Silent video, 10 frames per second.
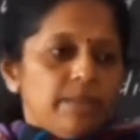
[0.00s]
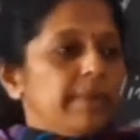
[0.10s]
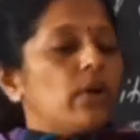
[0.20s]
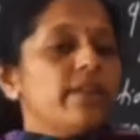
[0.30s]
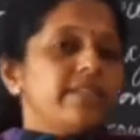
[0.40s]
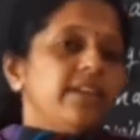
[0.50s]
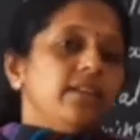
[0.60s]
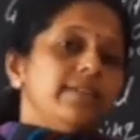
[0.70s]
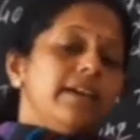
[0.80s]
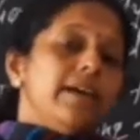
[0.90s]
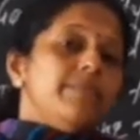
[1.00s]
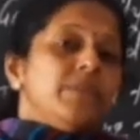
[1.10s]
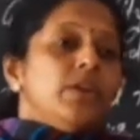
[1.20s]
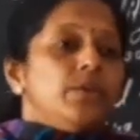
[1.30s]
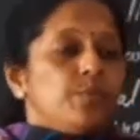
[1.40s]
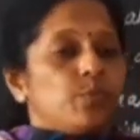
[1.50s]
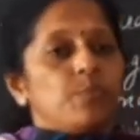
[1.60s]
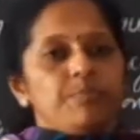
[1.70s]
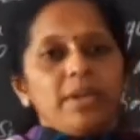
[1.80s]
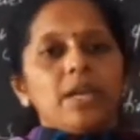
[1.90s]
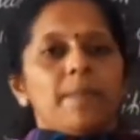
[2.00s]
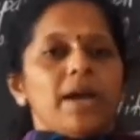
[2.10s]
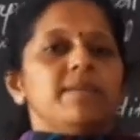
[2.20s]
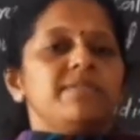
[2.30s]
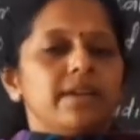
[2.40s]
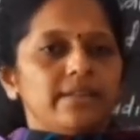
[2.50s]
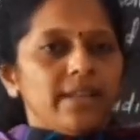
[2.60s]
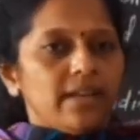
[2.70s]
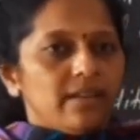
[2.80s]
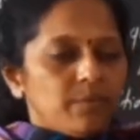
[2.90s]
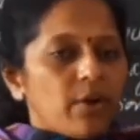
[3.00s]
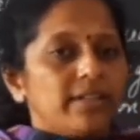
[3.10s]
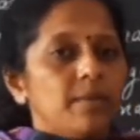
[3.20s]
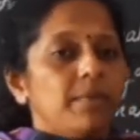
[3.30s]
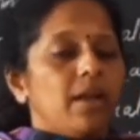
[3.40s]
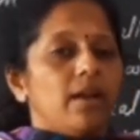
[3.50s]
because there is a big palms are there for the